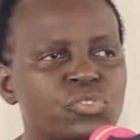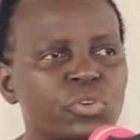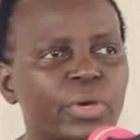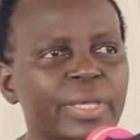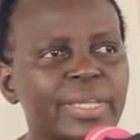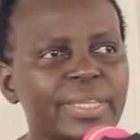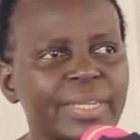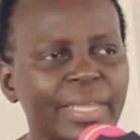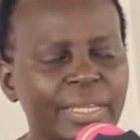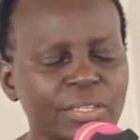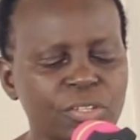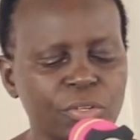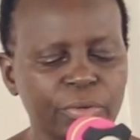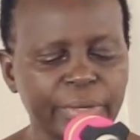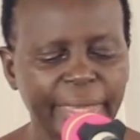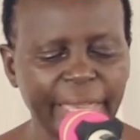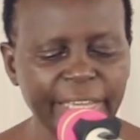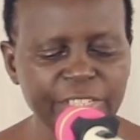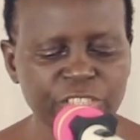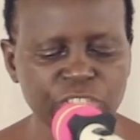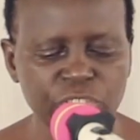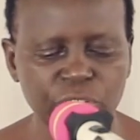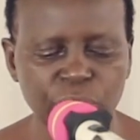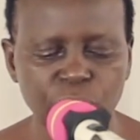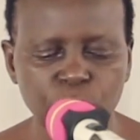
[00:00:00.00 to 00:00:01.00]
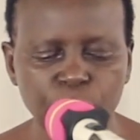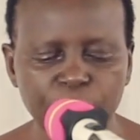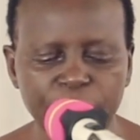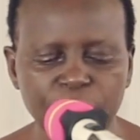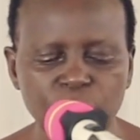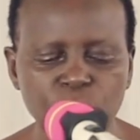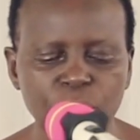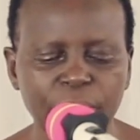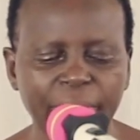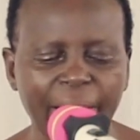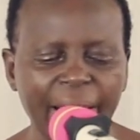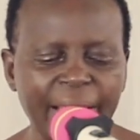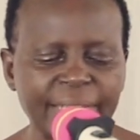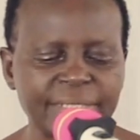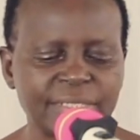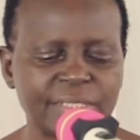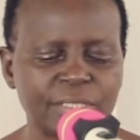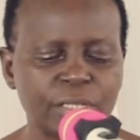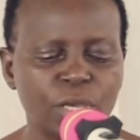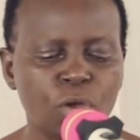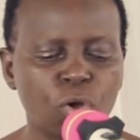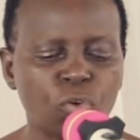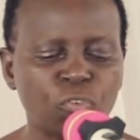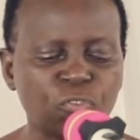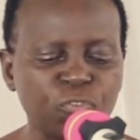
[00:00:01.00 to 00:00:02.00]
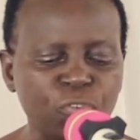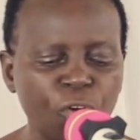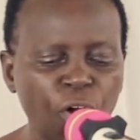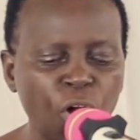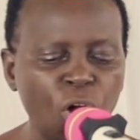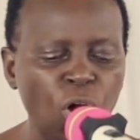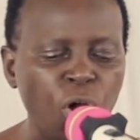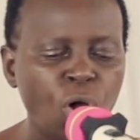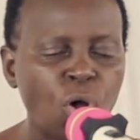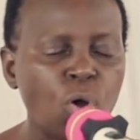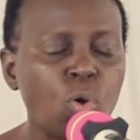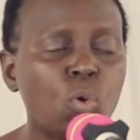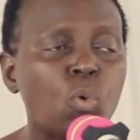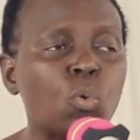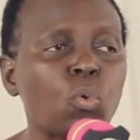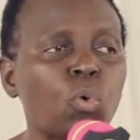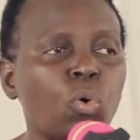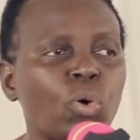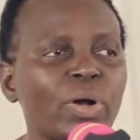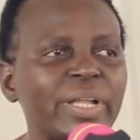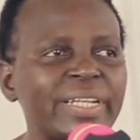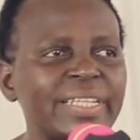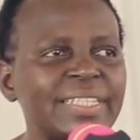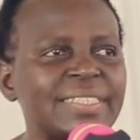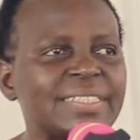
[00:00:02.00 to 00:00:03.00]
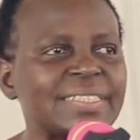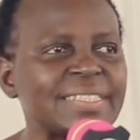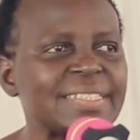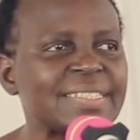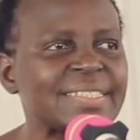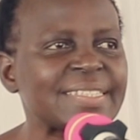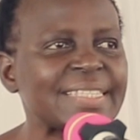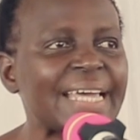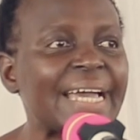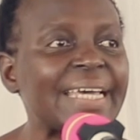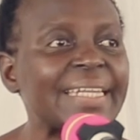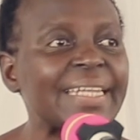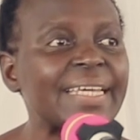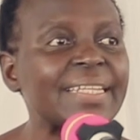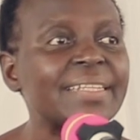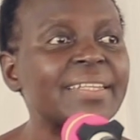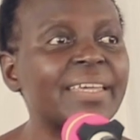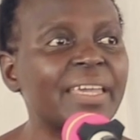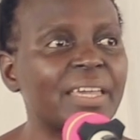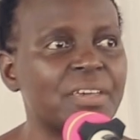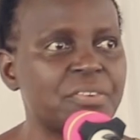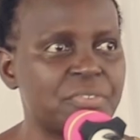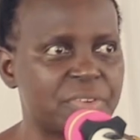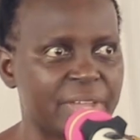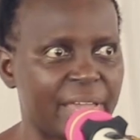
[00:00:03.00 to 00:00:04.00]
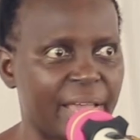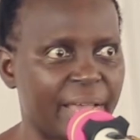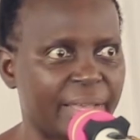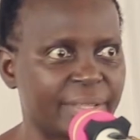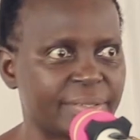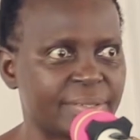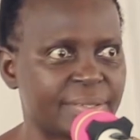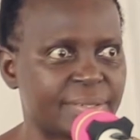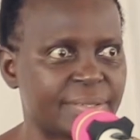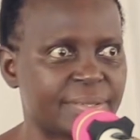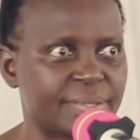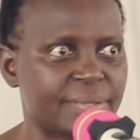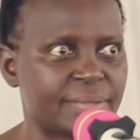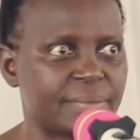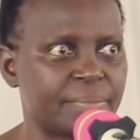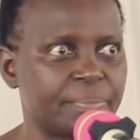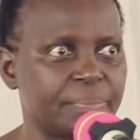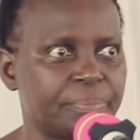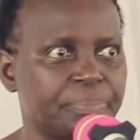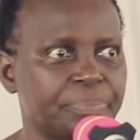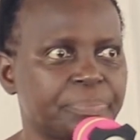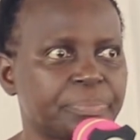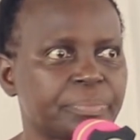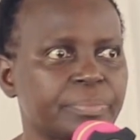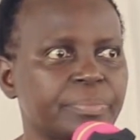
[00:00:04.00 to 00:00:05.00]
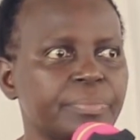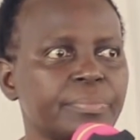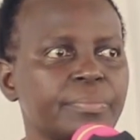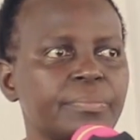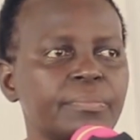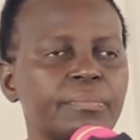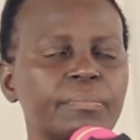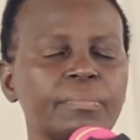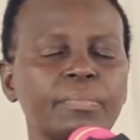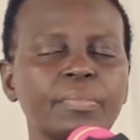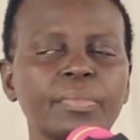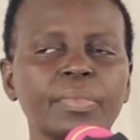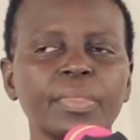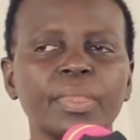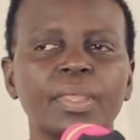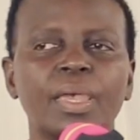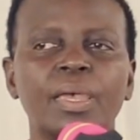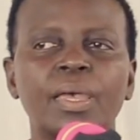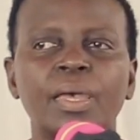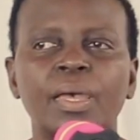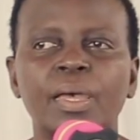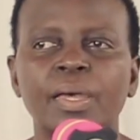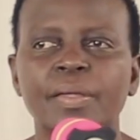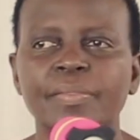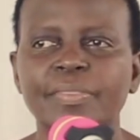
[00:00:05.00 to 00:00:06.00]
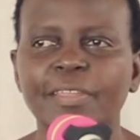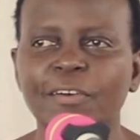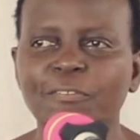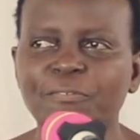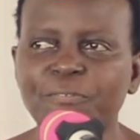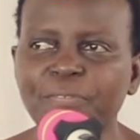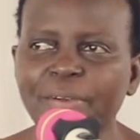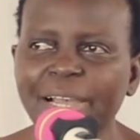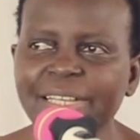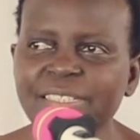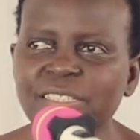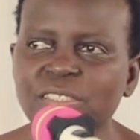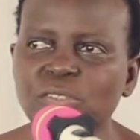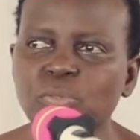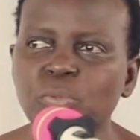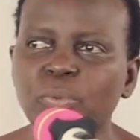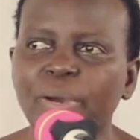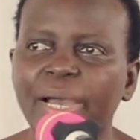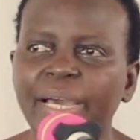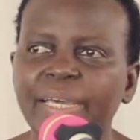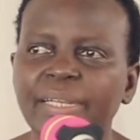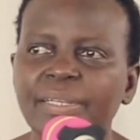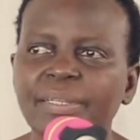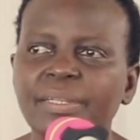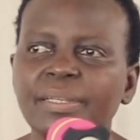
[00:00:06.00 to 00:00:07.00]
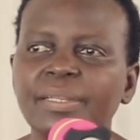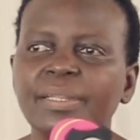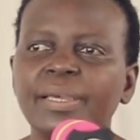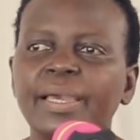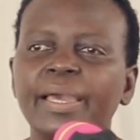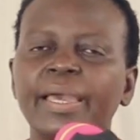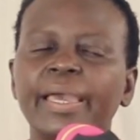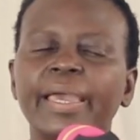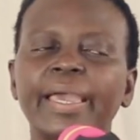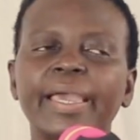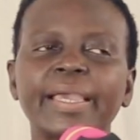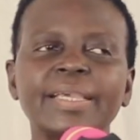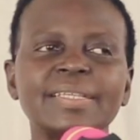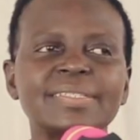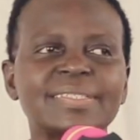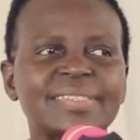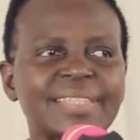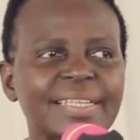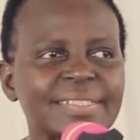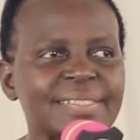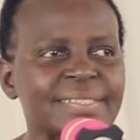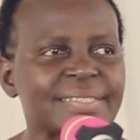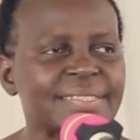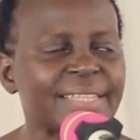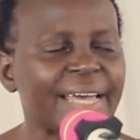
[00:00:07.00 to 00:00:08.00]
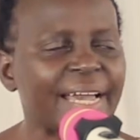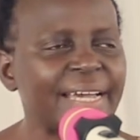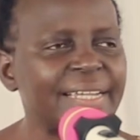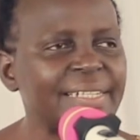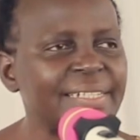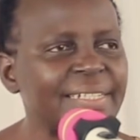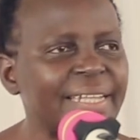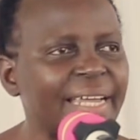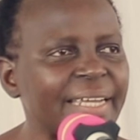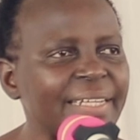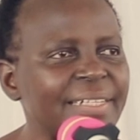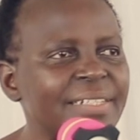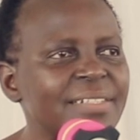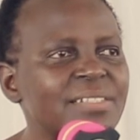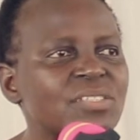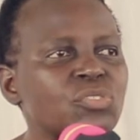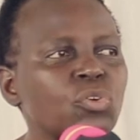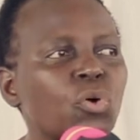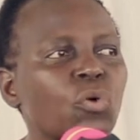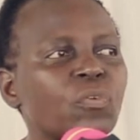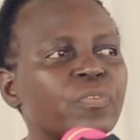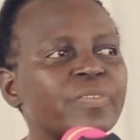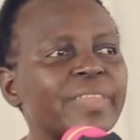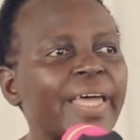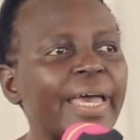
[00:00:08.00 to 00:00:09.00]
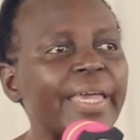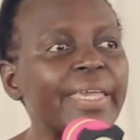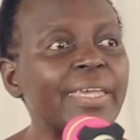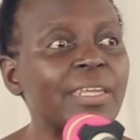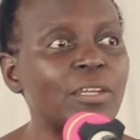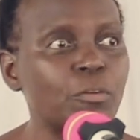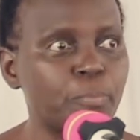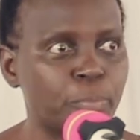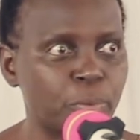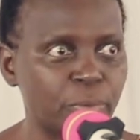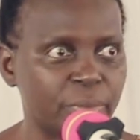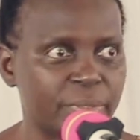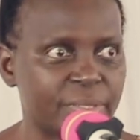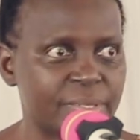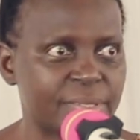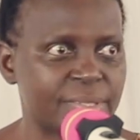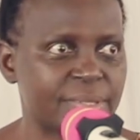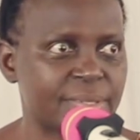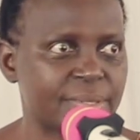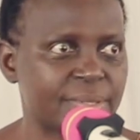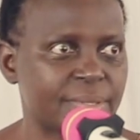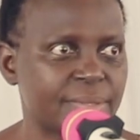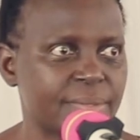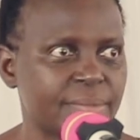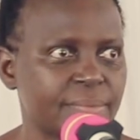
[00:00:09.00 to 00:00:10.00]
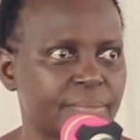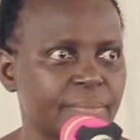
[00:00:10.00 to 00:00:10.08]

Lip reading: So in education, we look at 4 quality standard areas. The first one is the standards of the inputs,